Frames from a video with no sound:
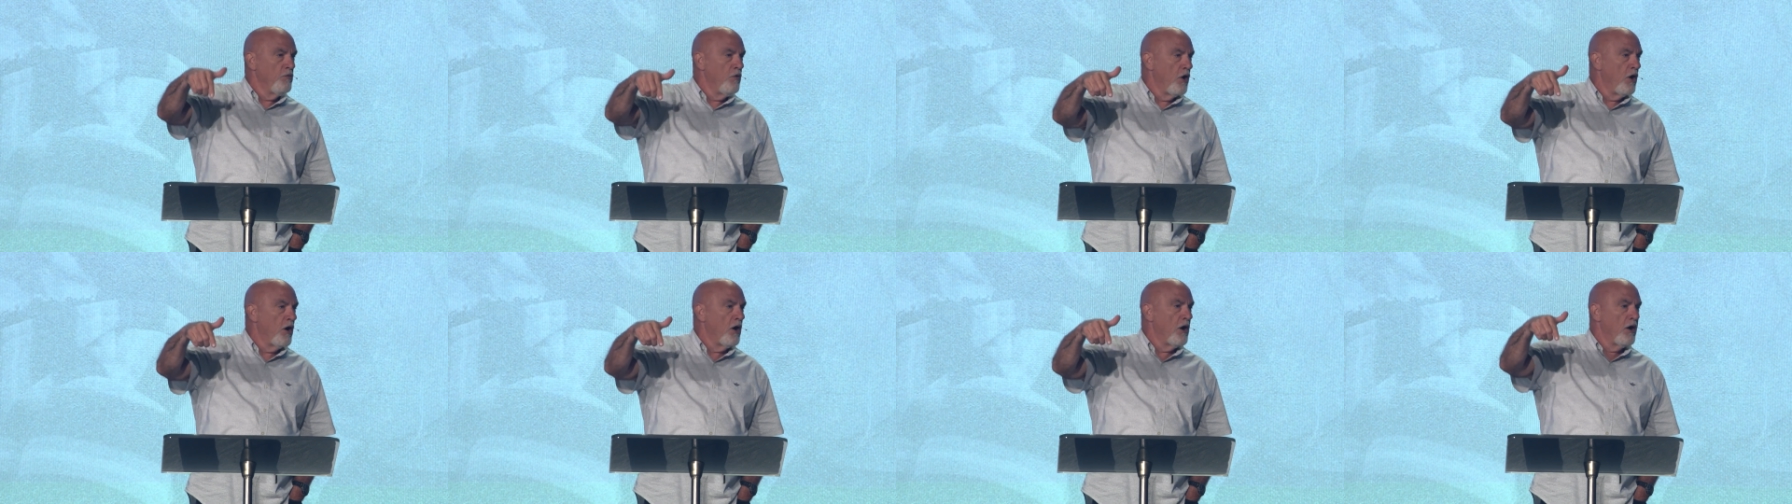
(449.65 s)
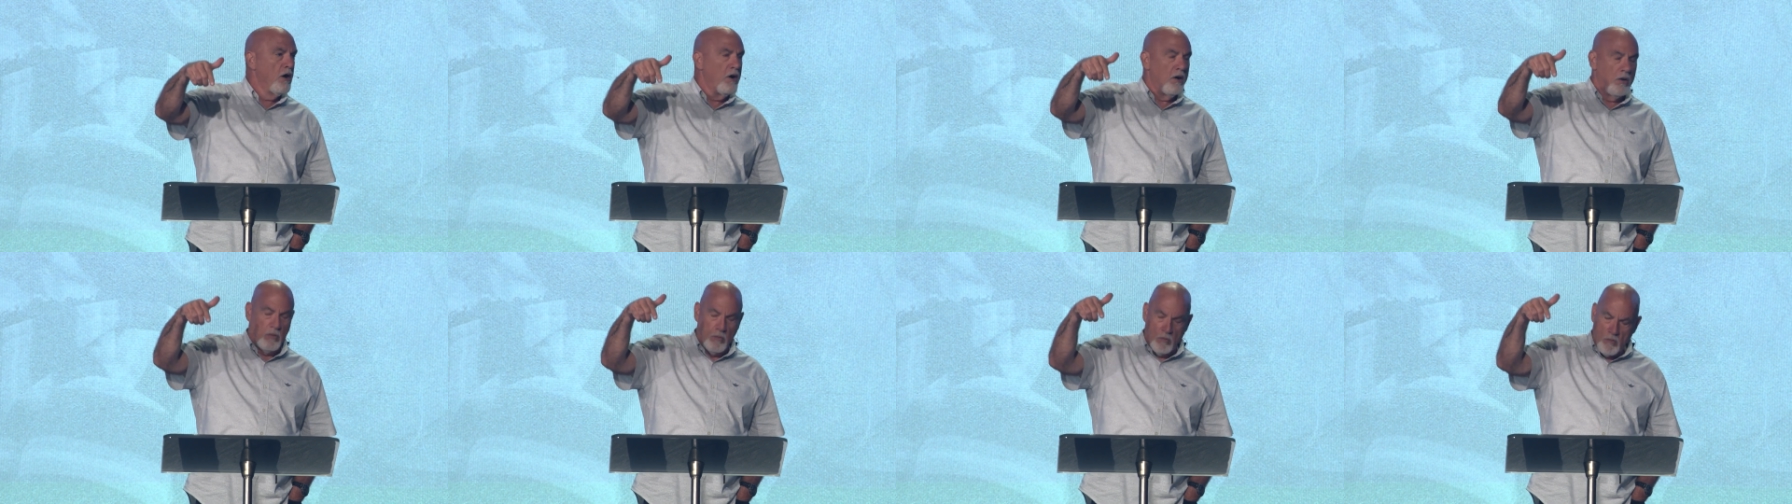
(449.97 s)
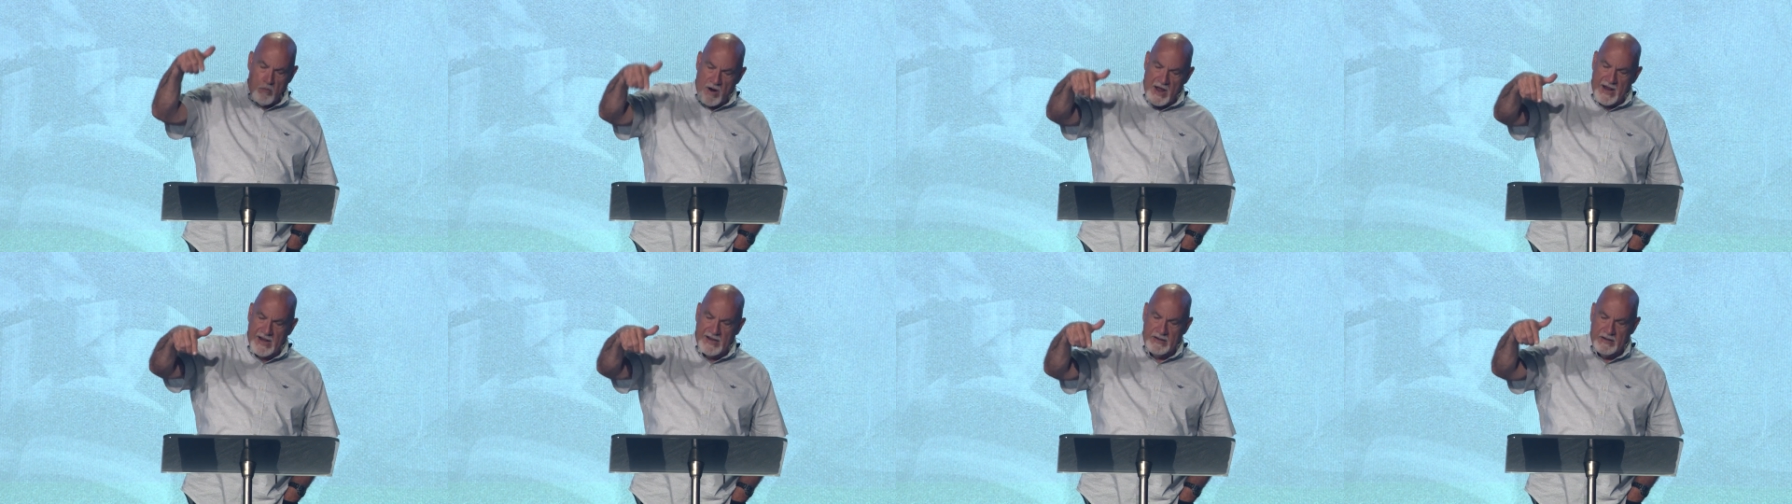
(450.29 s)
are
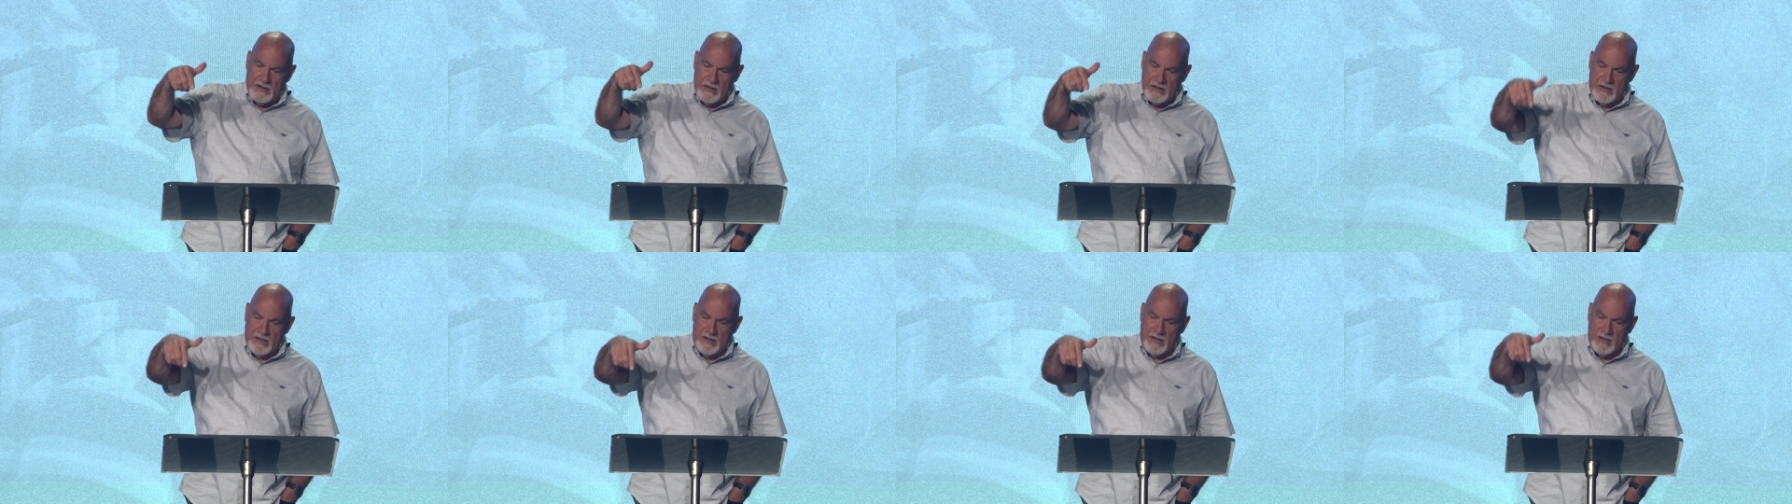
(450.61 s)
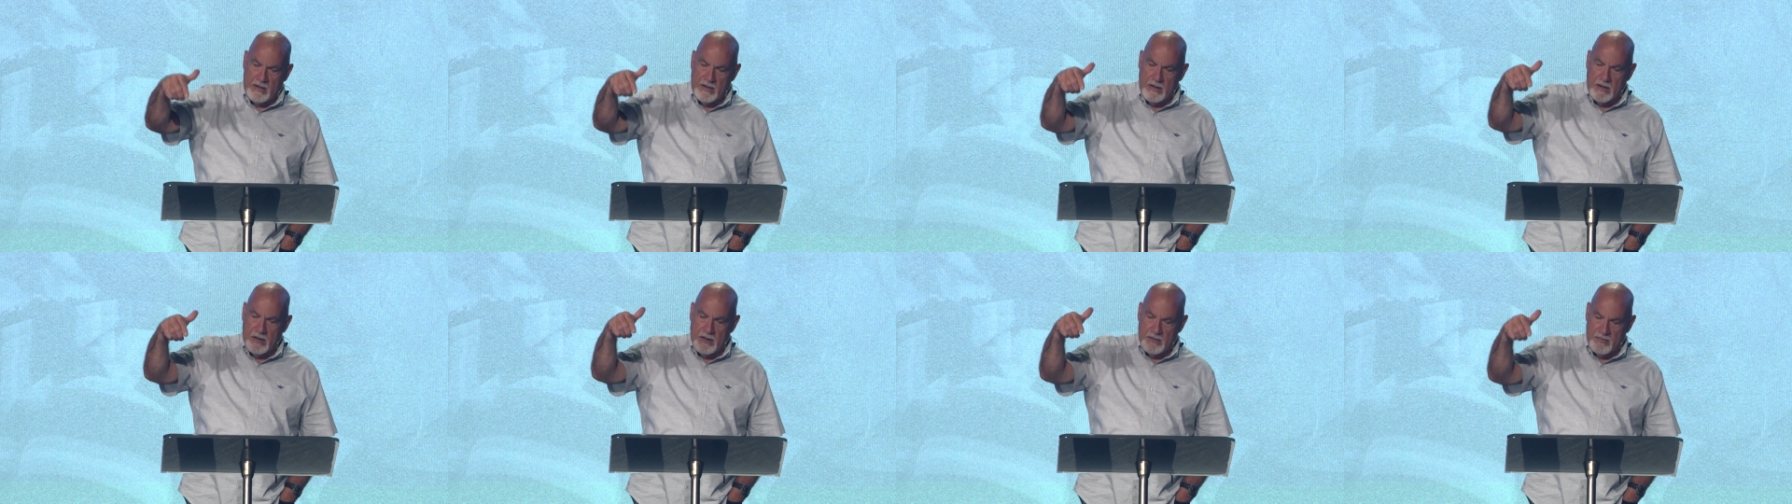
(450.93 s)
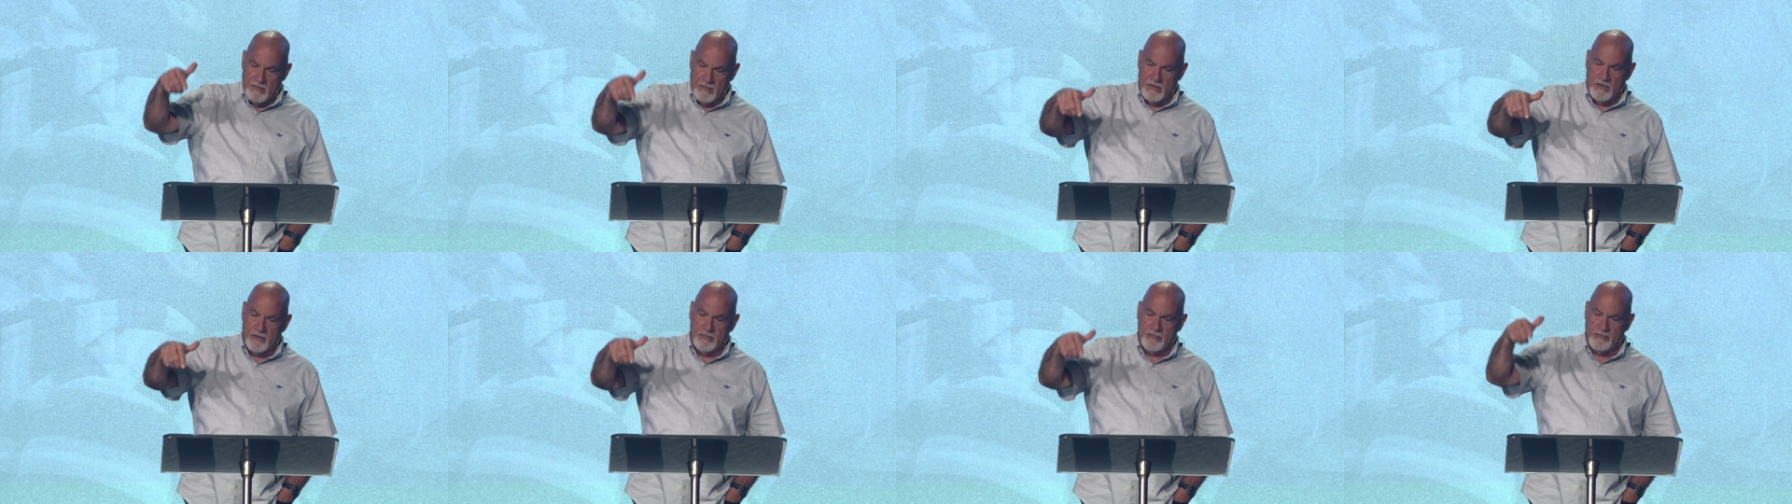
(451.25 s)
right in
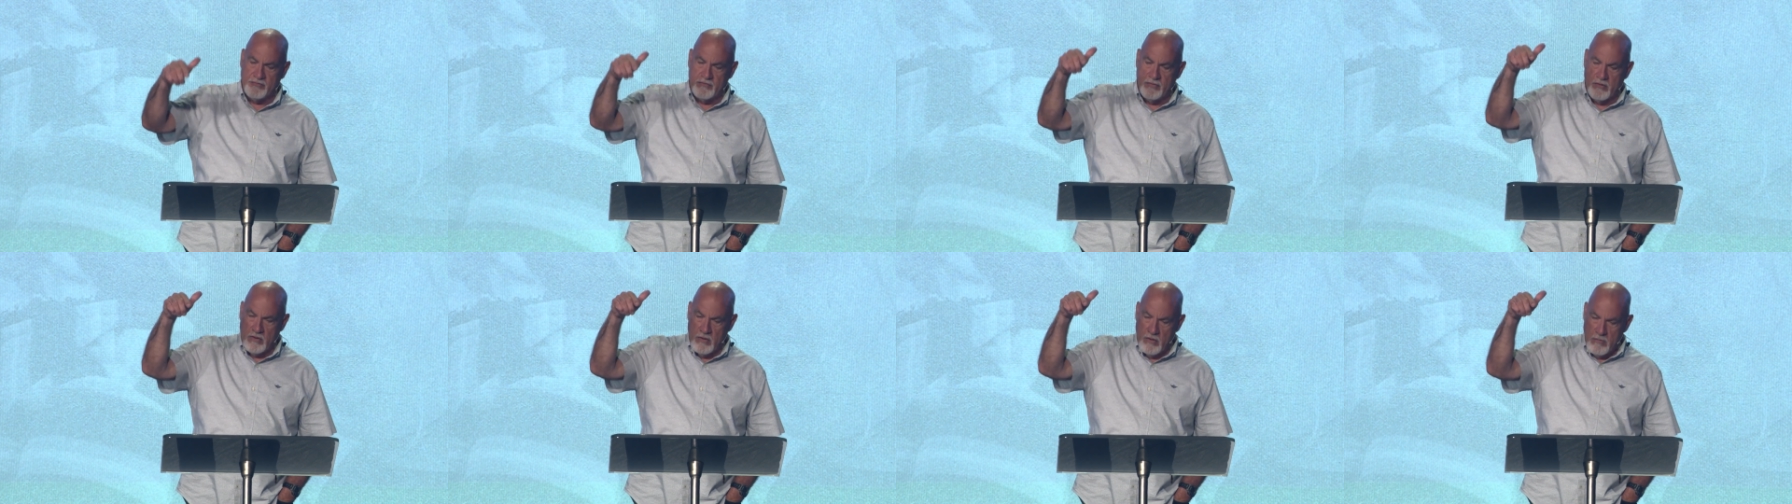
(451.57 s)
this